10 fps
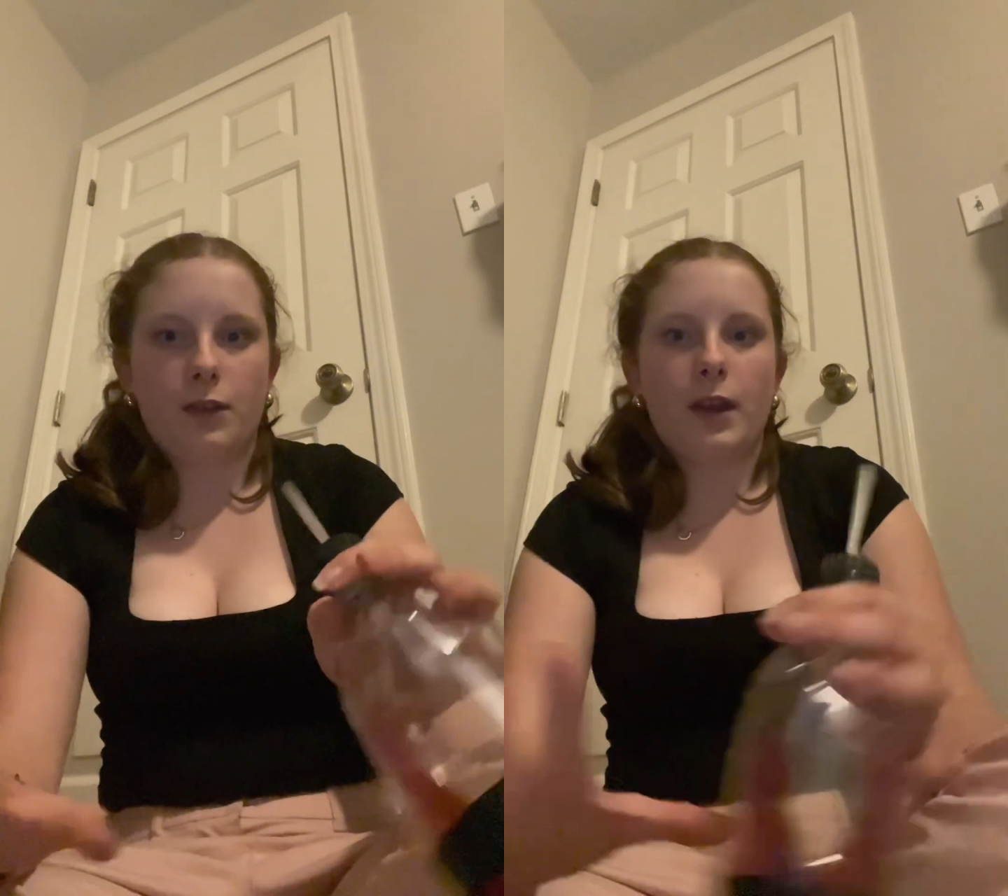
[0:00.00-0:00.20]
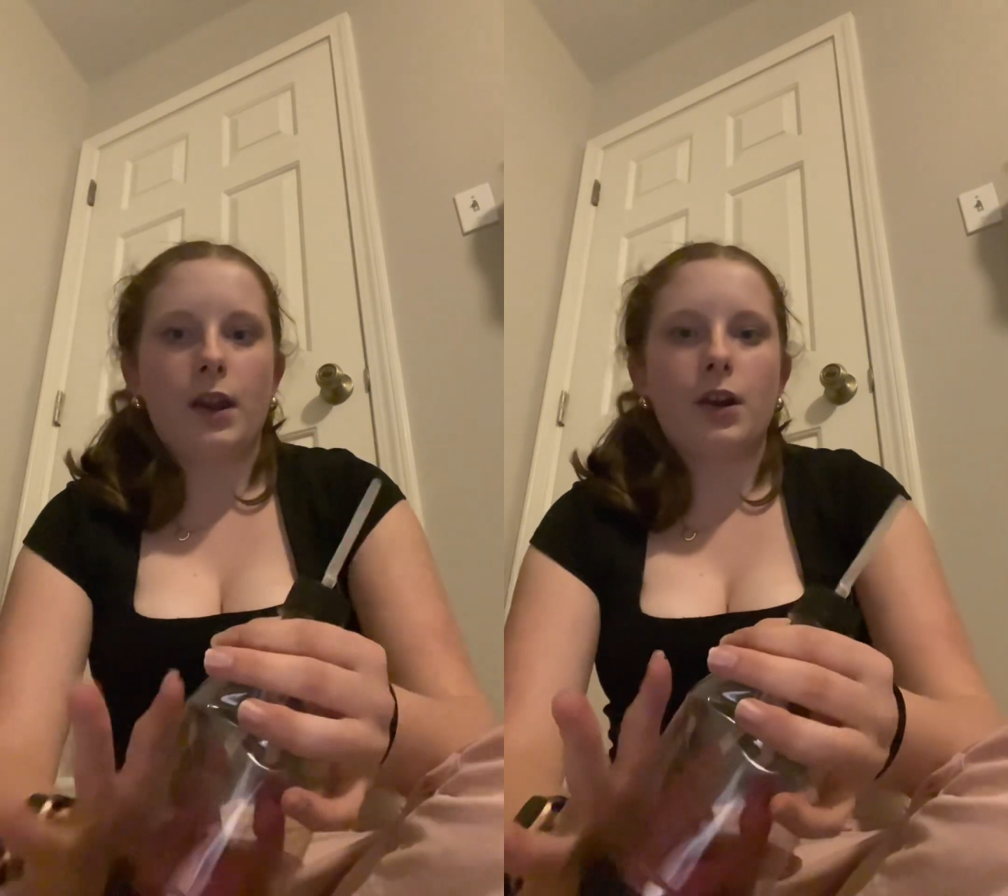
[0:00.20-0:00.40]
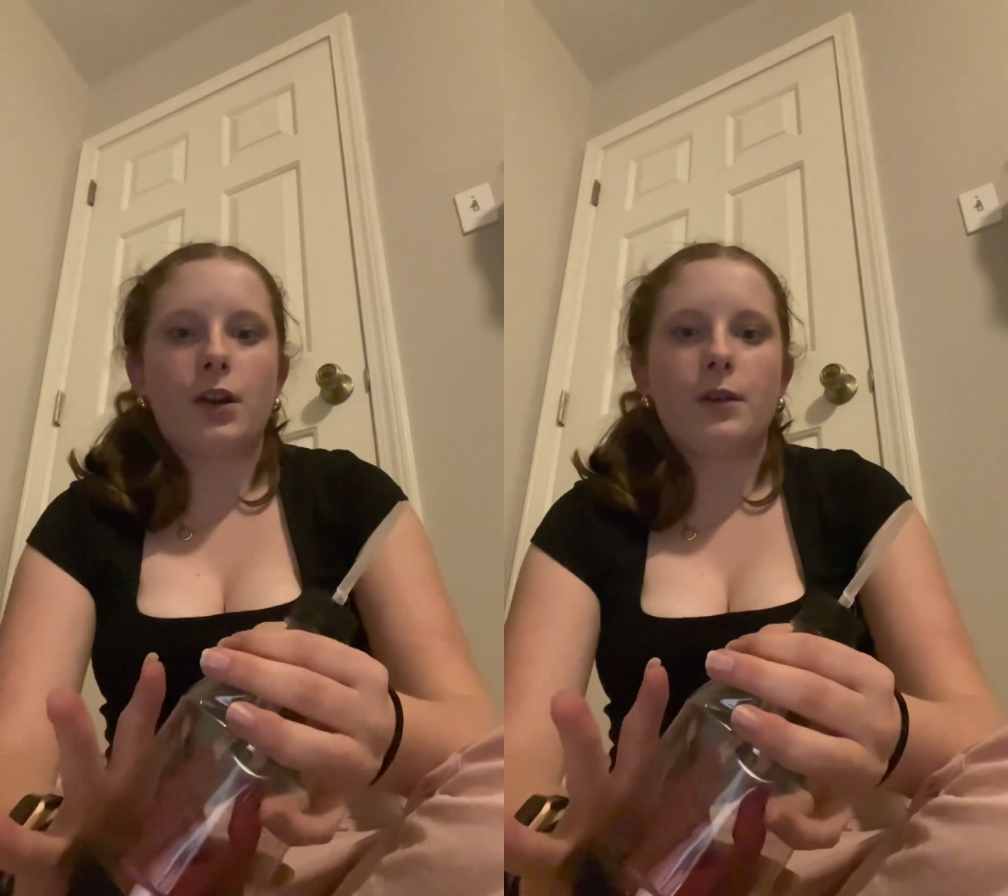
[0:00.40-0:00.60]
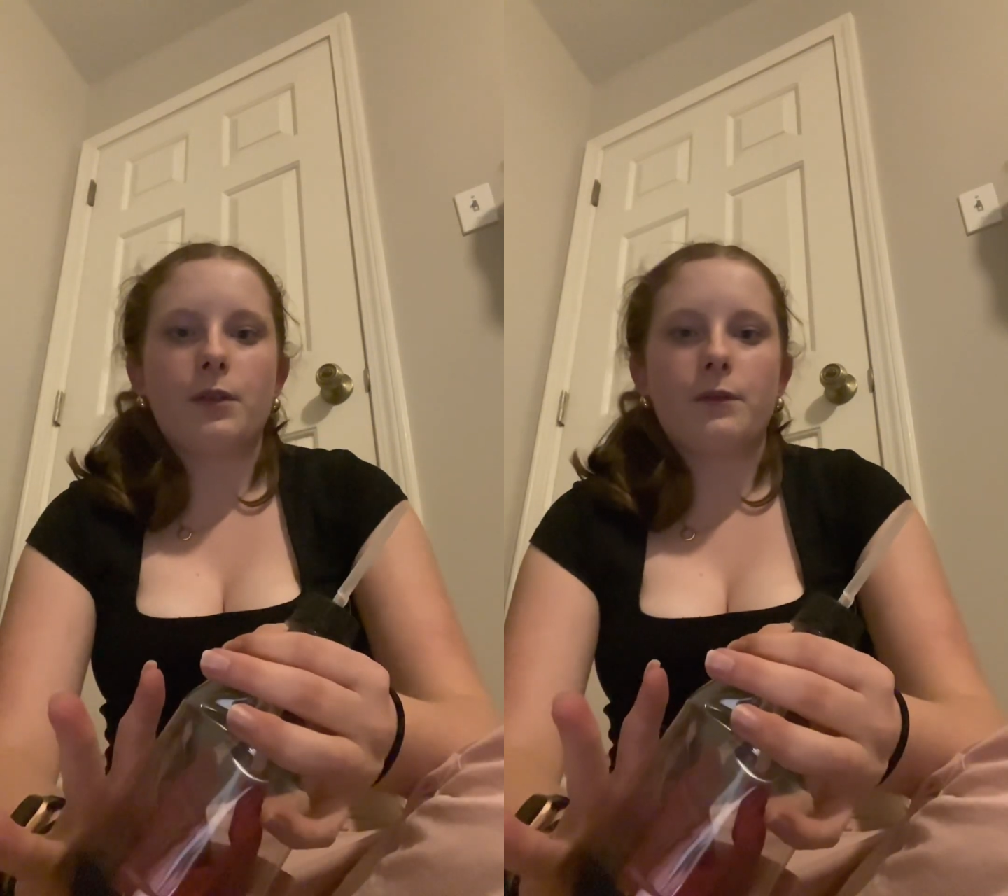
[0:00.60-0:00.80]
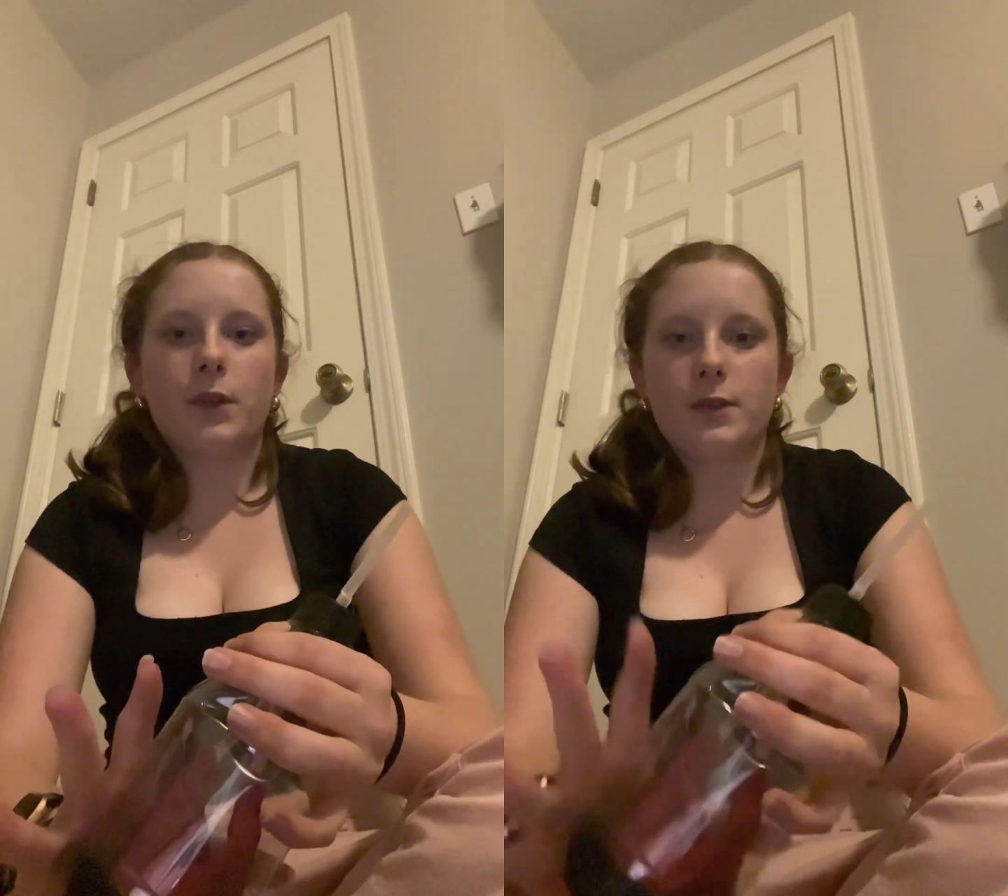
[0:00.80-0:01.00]
the air
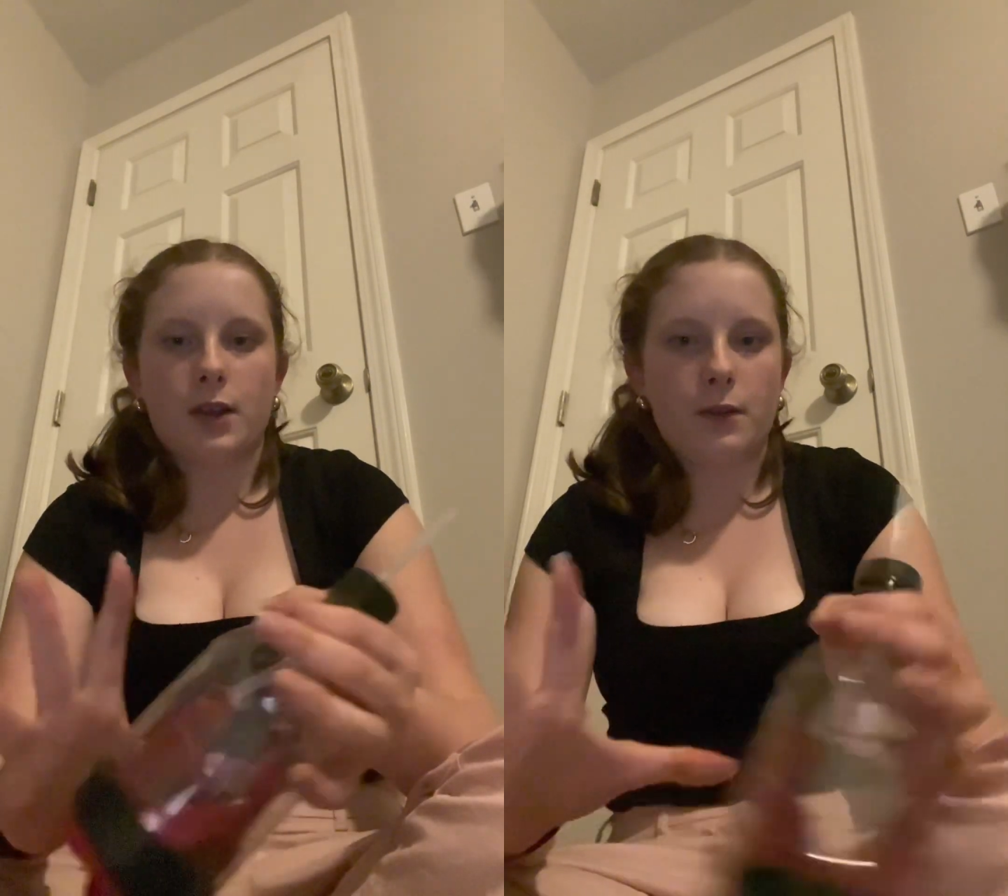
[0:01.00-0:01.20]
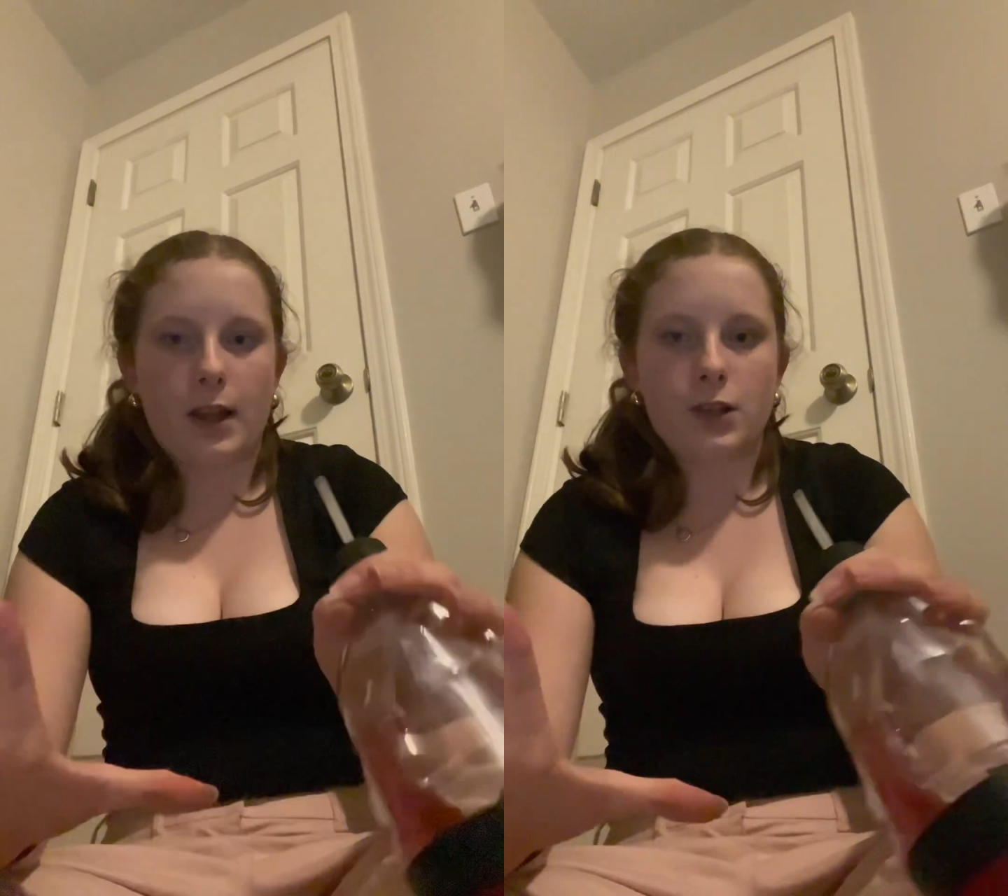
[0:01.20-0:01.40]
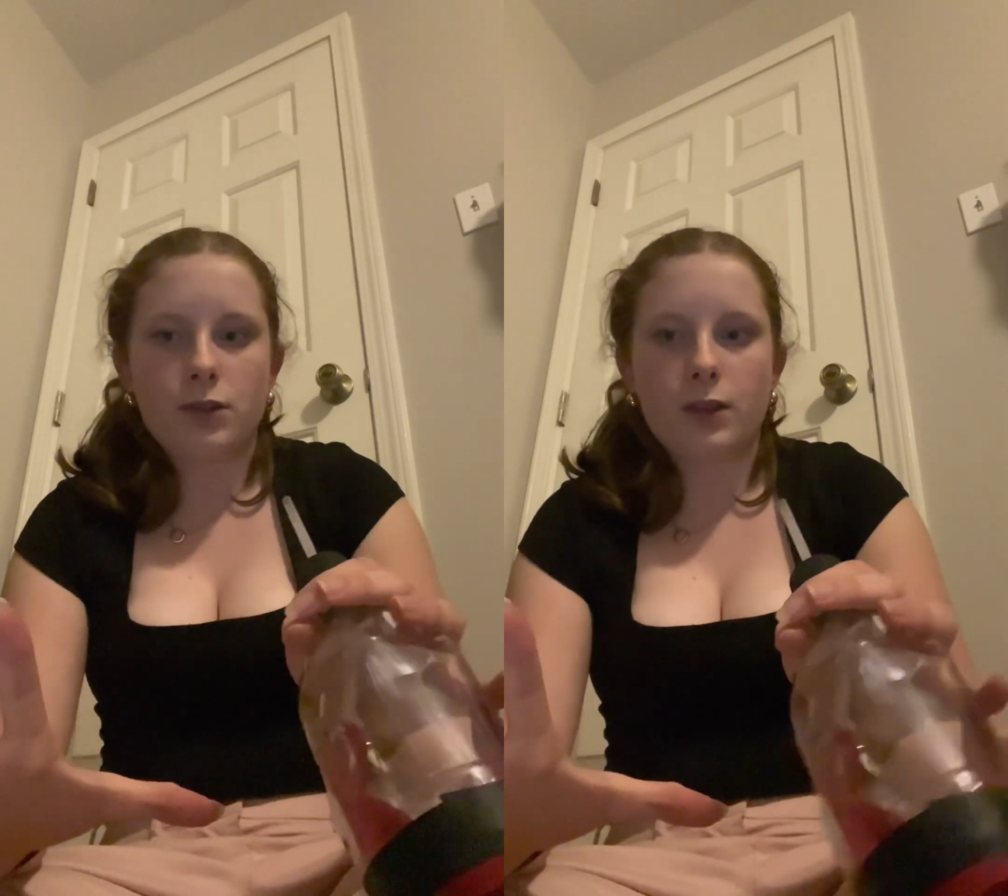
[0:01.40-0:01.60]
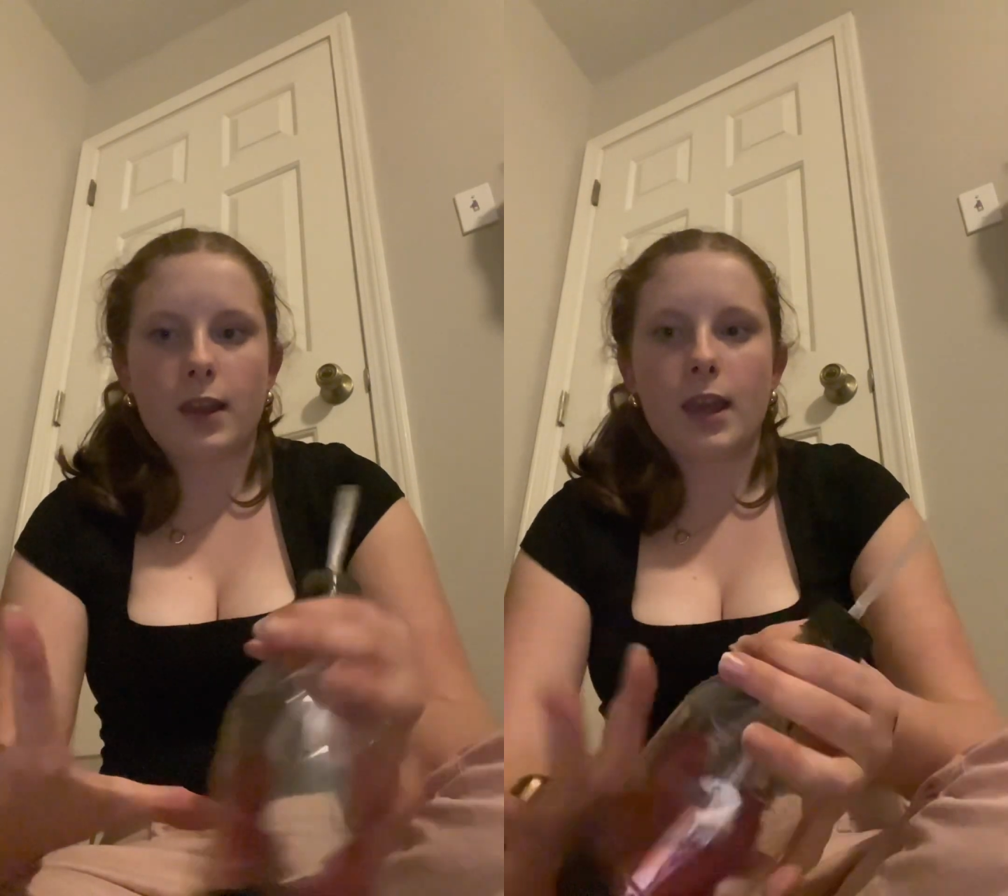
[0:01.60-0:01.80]
flows out naturally,